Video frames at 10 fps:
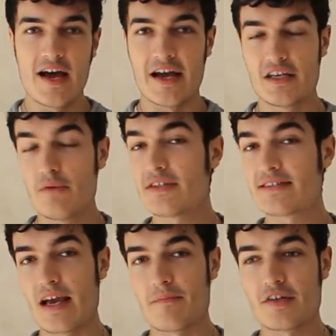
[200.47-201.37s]
I know it's
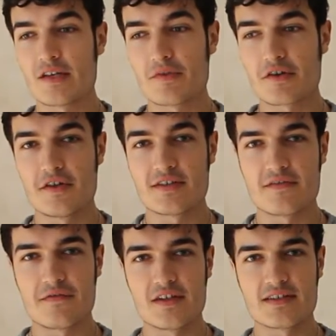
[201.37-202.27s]
tempting because
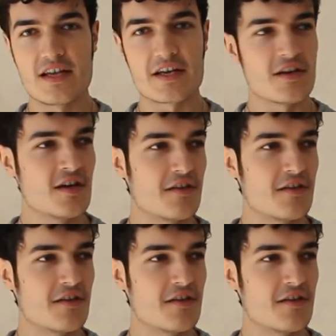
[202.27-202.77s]
it feels like